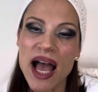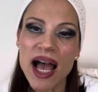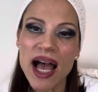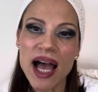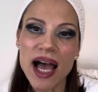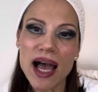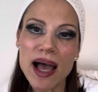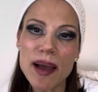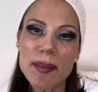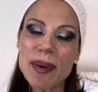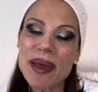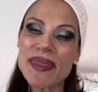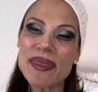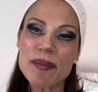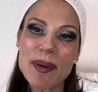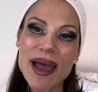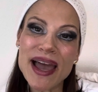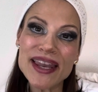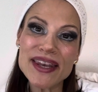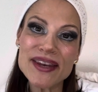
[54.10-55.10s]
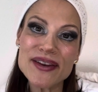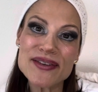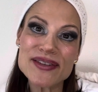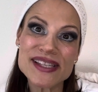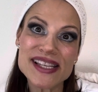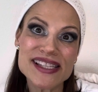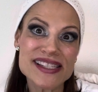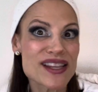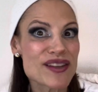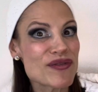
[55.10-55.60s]
Um, the bad news
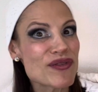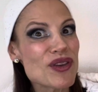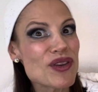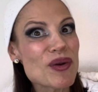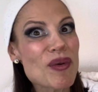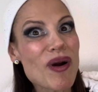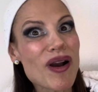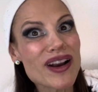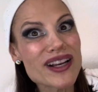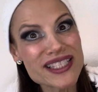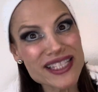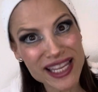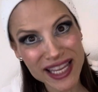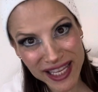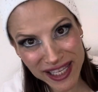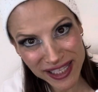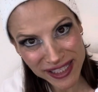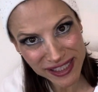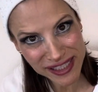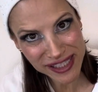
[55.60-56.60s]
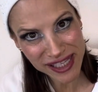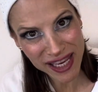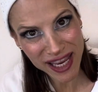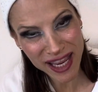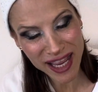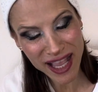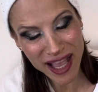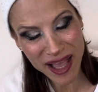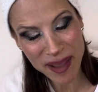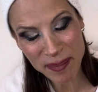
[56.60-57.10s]
is if you are
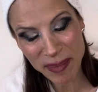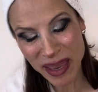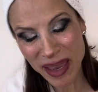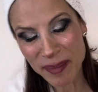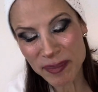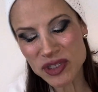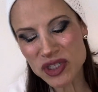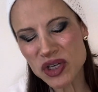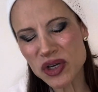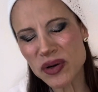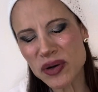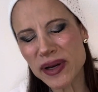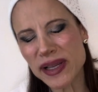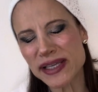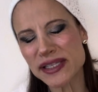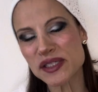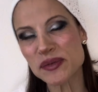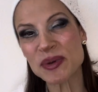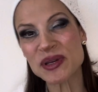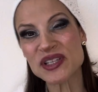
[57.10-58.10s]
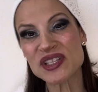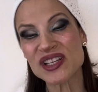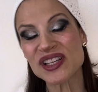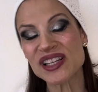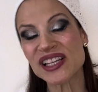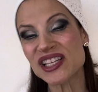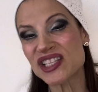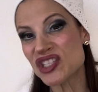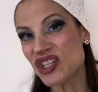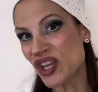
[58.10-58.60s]
dancing, I'm um, amateur,
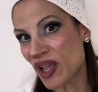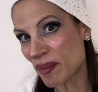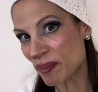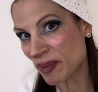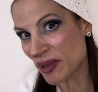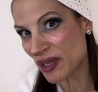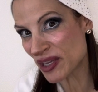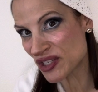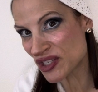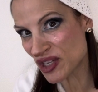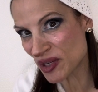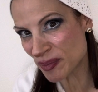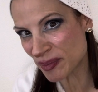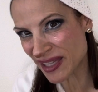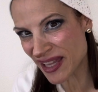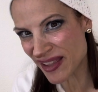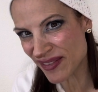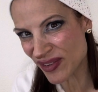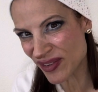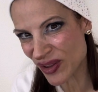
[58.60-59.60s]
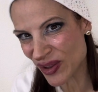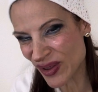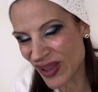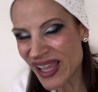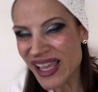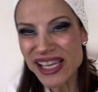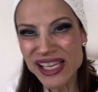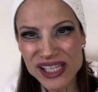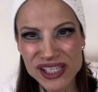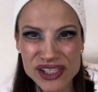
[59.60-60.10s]
especially championship level,
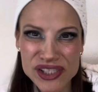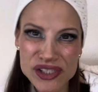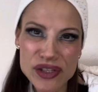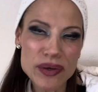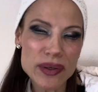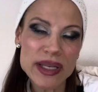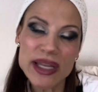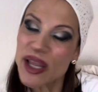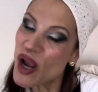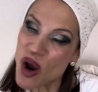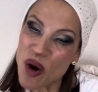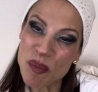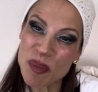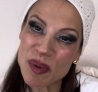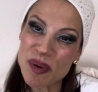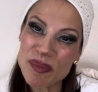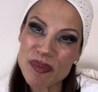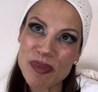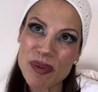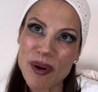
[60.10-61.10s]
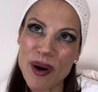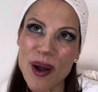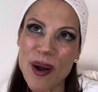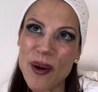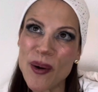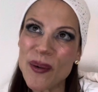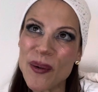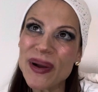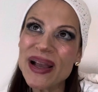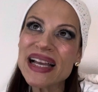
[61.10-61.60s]
certainly open
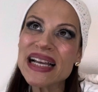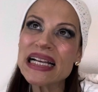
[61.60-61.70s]
pro,